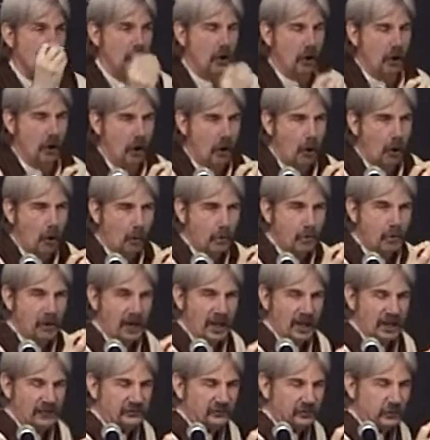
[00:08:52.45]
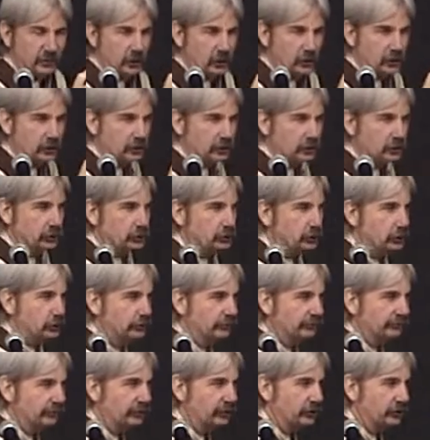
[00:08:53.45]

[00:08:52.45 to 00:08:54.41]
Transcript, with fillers: Oh, blessed are you,